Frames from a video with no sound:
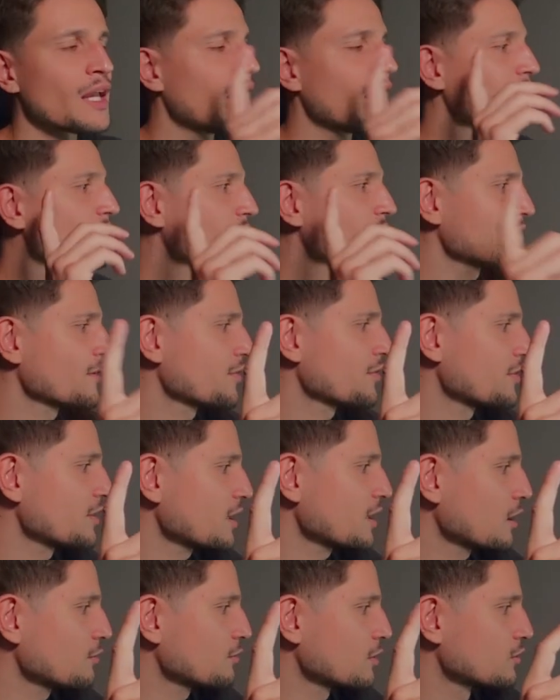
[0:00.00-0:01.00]
Another
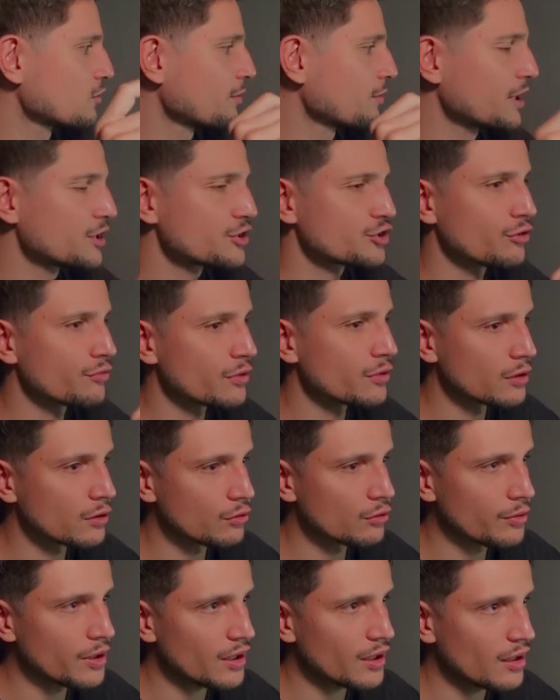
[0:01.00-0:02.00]
thing I want to mention real
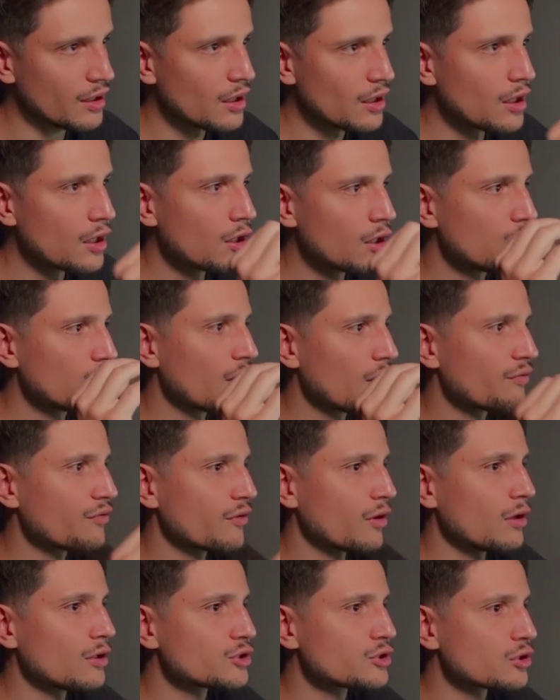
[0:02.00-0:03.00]
quick, you have
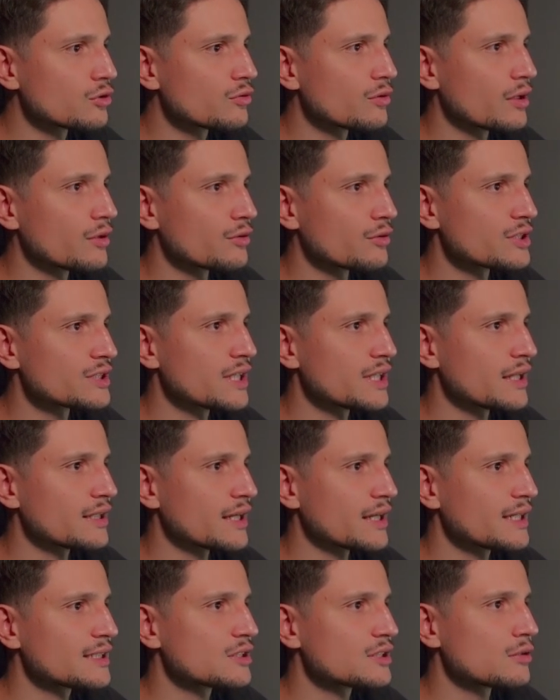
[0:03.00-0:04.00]
also to understand,
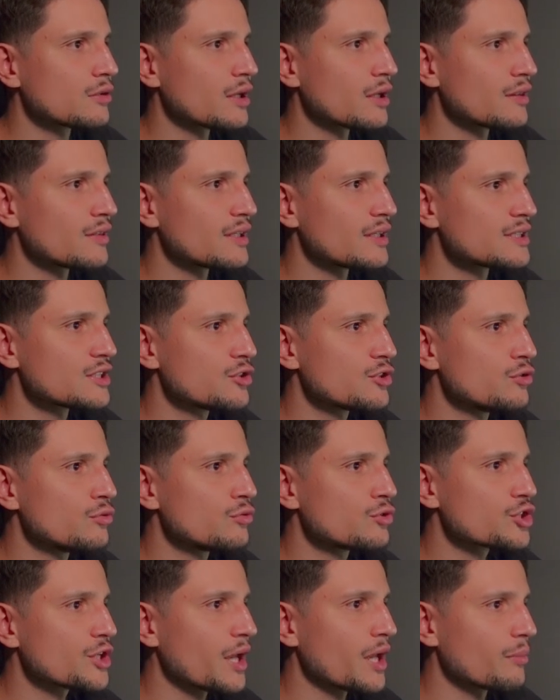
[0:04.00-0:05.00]
guys, look at this
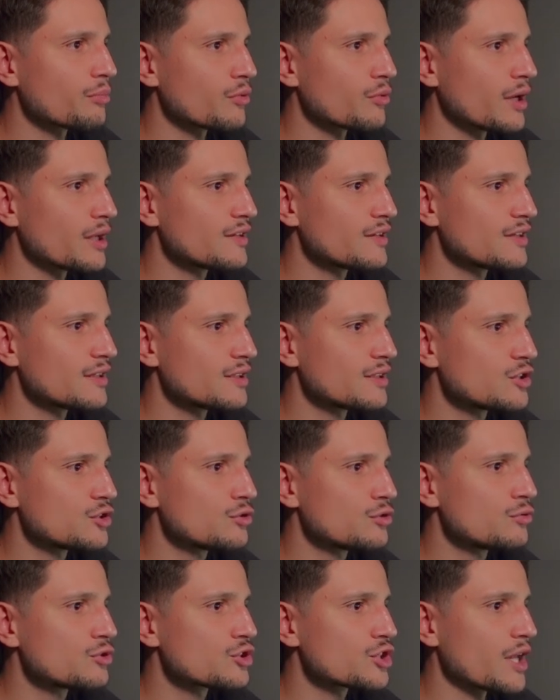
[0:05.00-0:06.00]
huge gap right here,
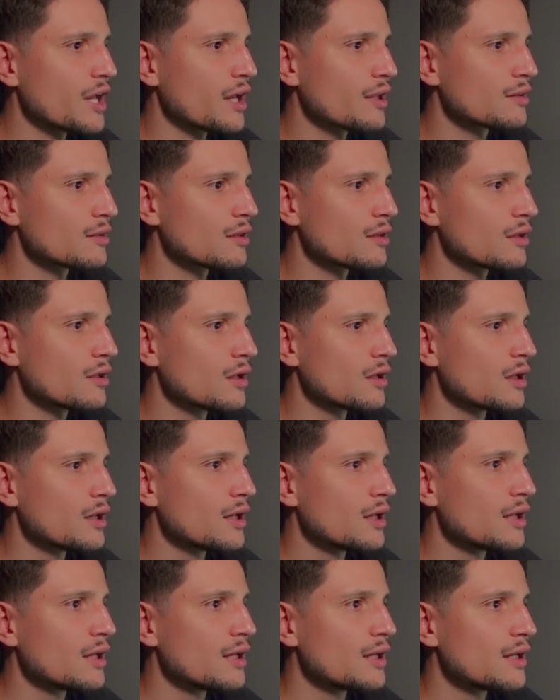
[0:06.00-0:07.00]
this huge candle.
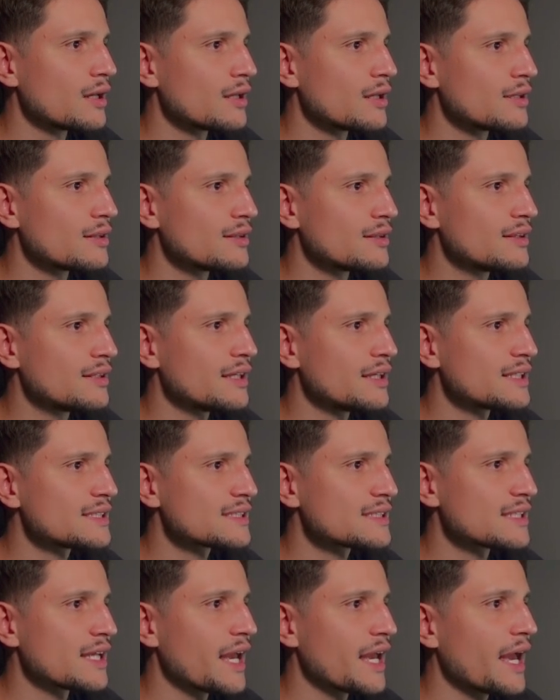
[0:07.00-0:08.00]

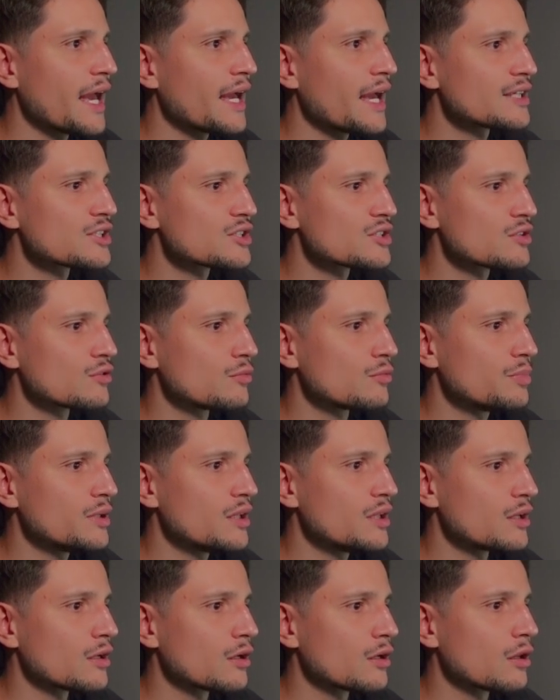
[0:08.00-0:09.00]
This has to
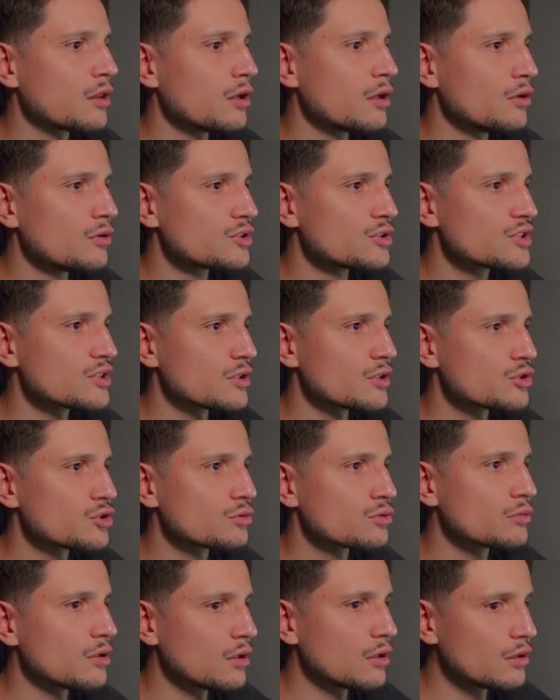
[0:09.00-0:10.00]
be closed
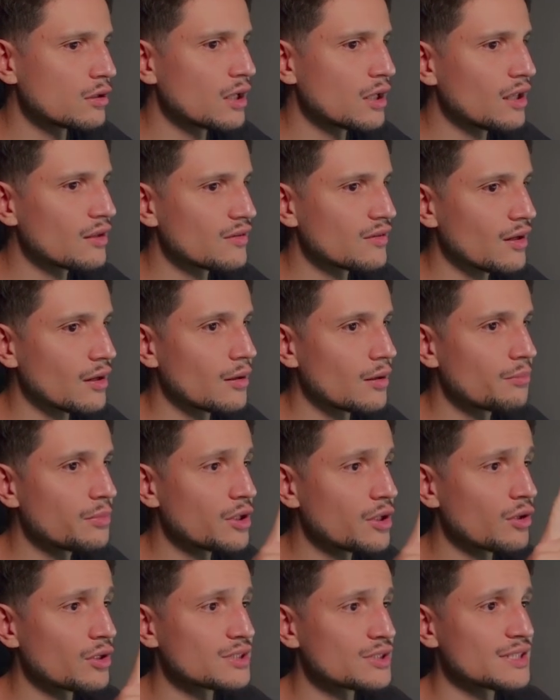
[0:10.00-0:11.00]
sooner or later,
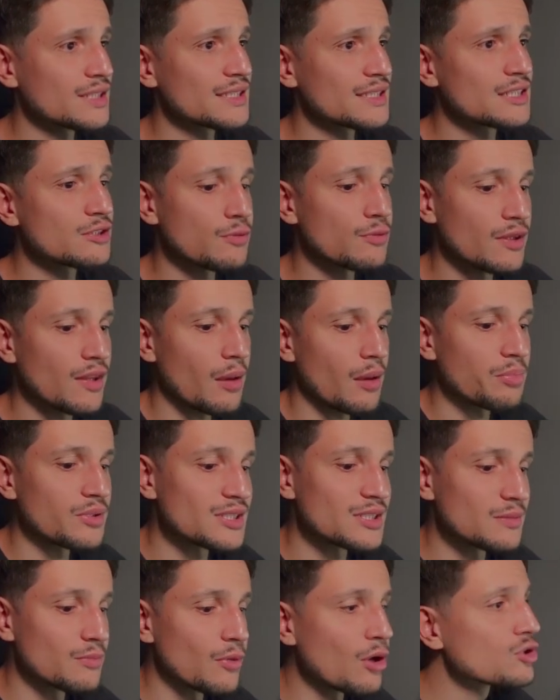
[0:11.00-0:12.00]
because this is what
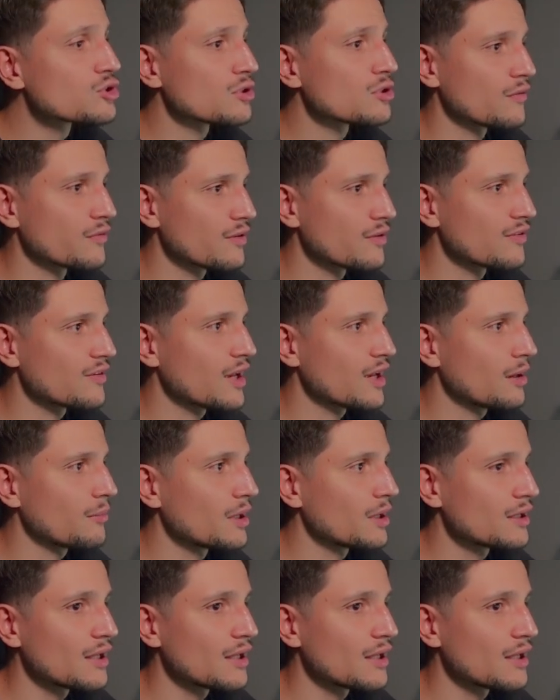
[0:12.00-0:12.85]
happens most of the time.